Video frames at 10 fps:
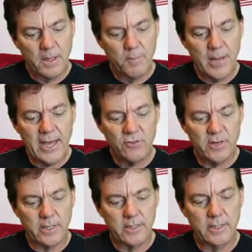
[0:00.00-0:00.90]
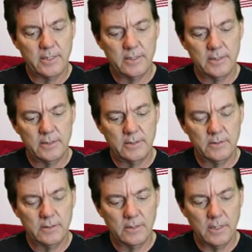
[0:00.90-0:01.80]
Patrick,
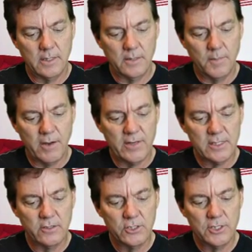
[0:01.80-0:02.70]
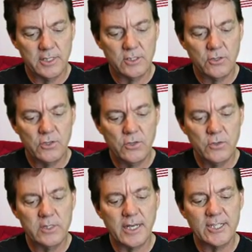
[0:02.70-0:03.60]
My resolution is to
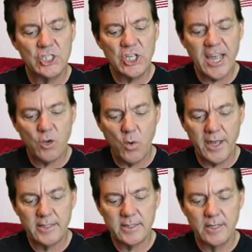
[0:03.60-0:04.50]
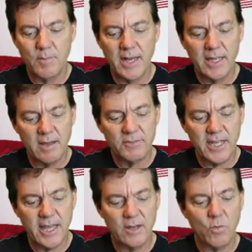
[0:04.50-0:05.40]
use a shake weight in my left
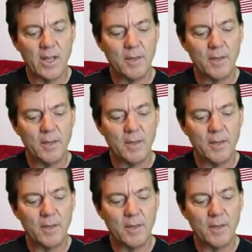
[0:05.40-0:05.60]
hand while